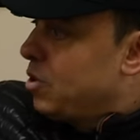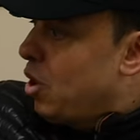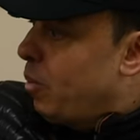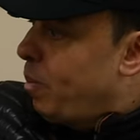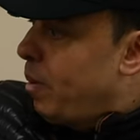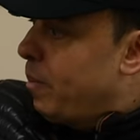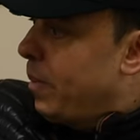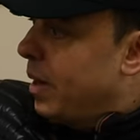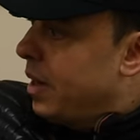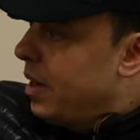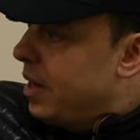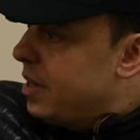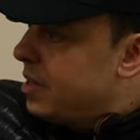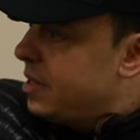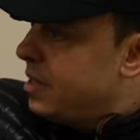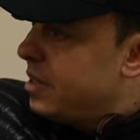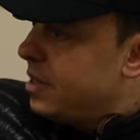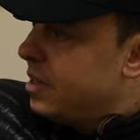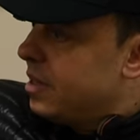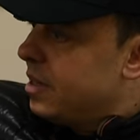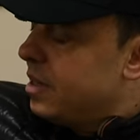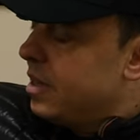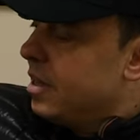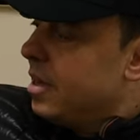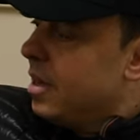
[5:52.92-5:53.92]
top of my
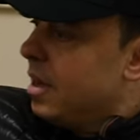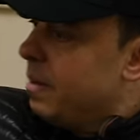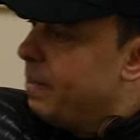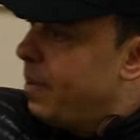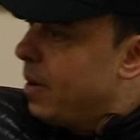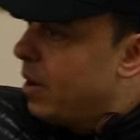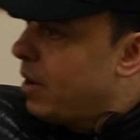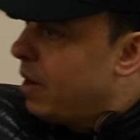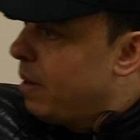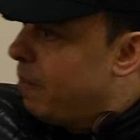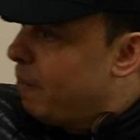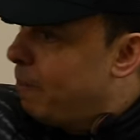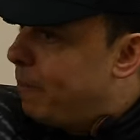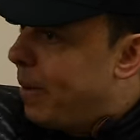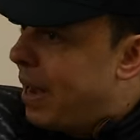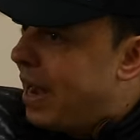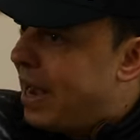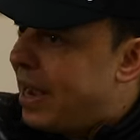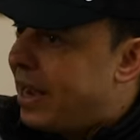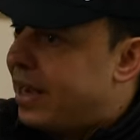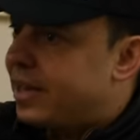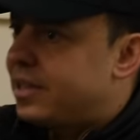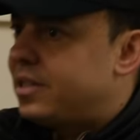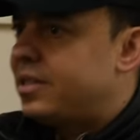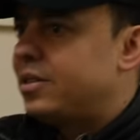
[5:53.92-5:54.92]
list but
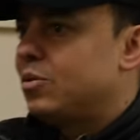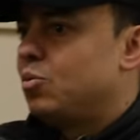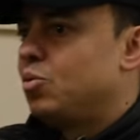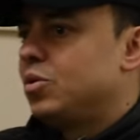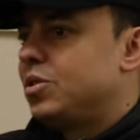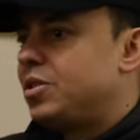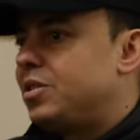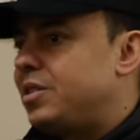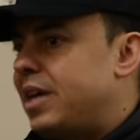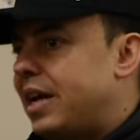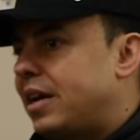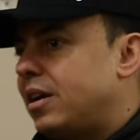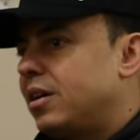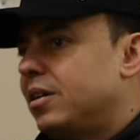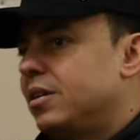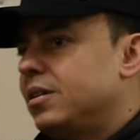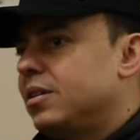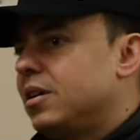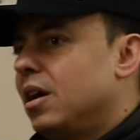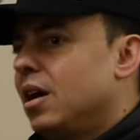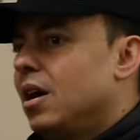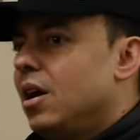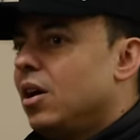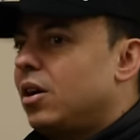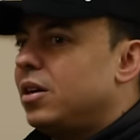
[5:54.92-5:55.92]
compact was second
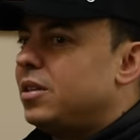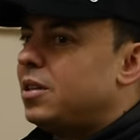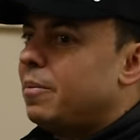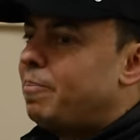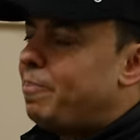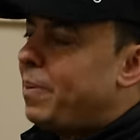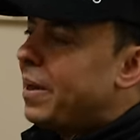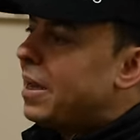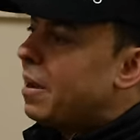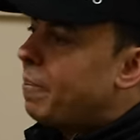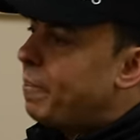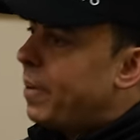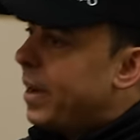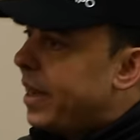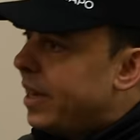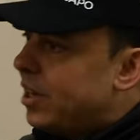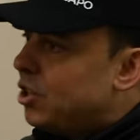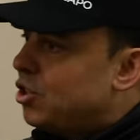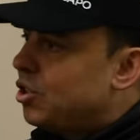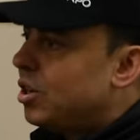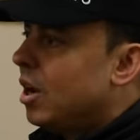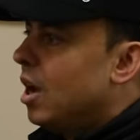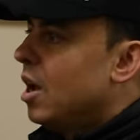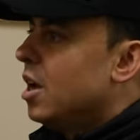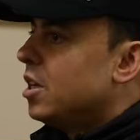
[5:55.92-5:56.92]
because it's a bigger
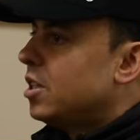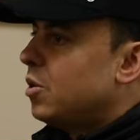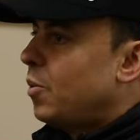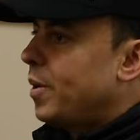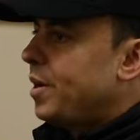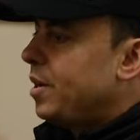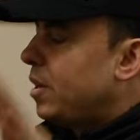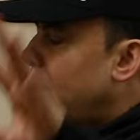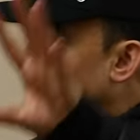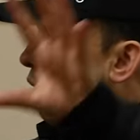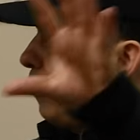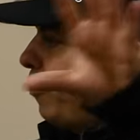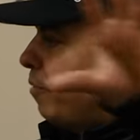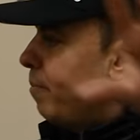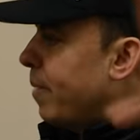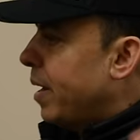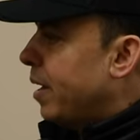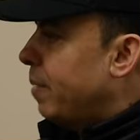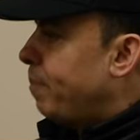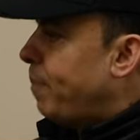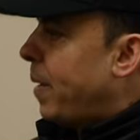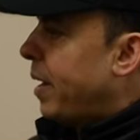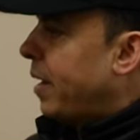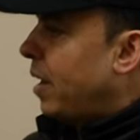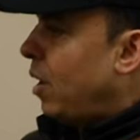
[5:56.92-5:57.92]
pitch. So when you go from
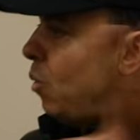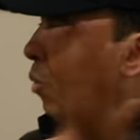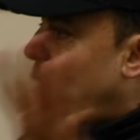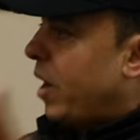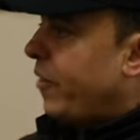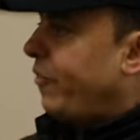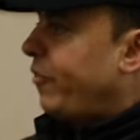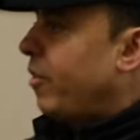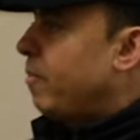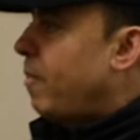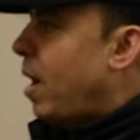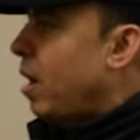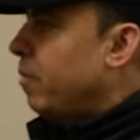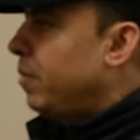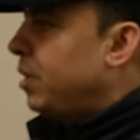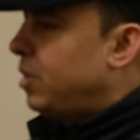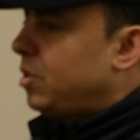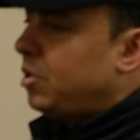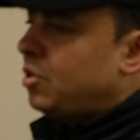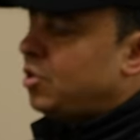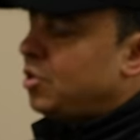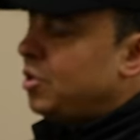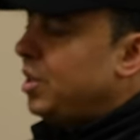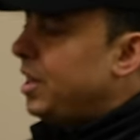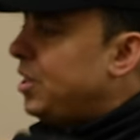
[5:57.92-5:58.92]
Meadowbank away from home, you
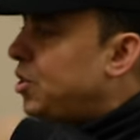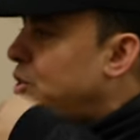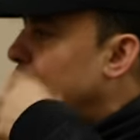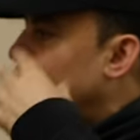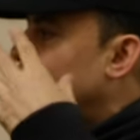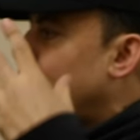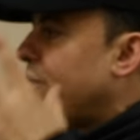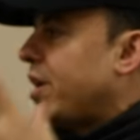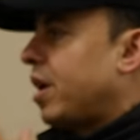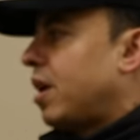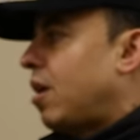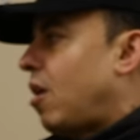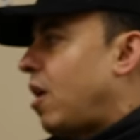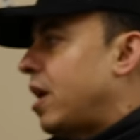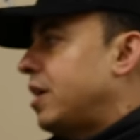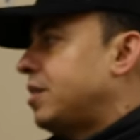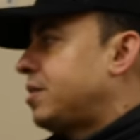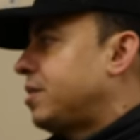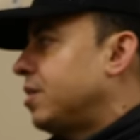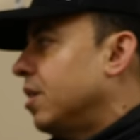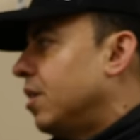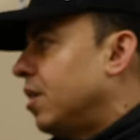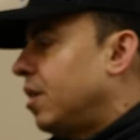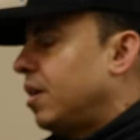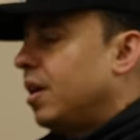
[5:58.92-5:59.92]
just need to realise
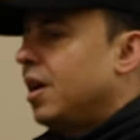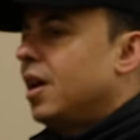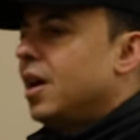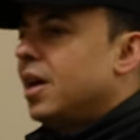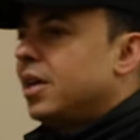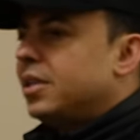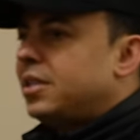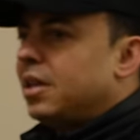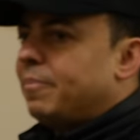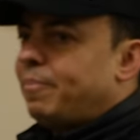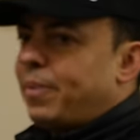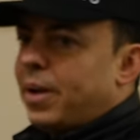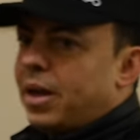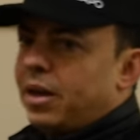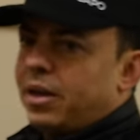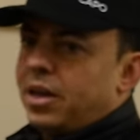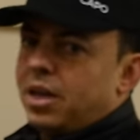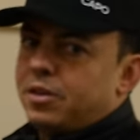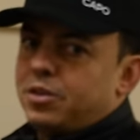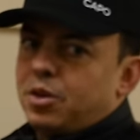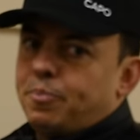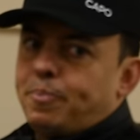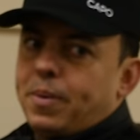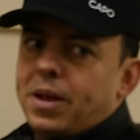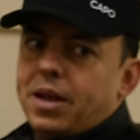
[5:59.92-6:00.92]
that it's a bit
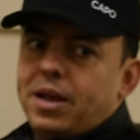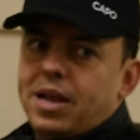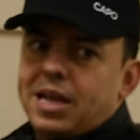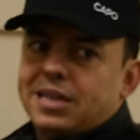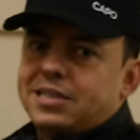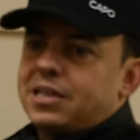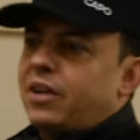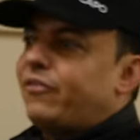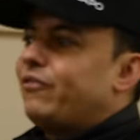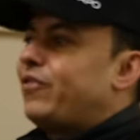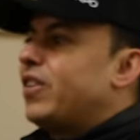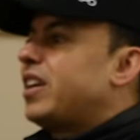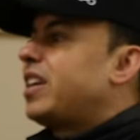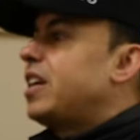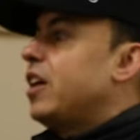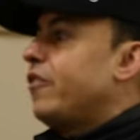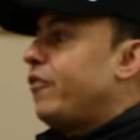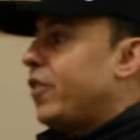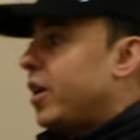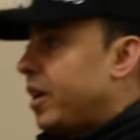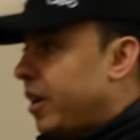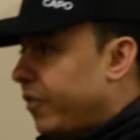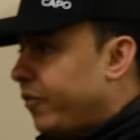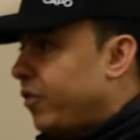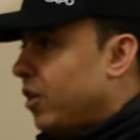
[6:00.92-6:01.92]
it's a bit less
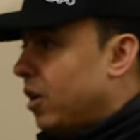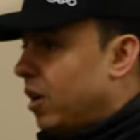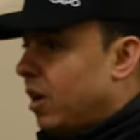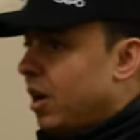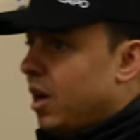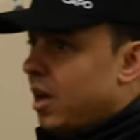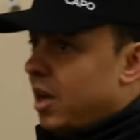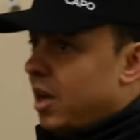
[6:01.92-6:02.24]
unforgiving if you're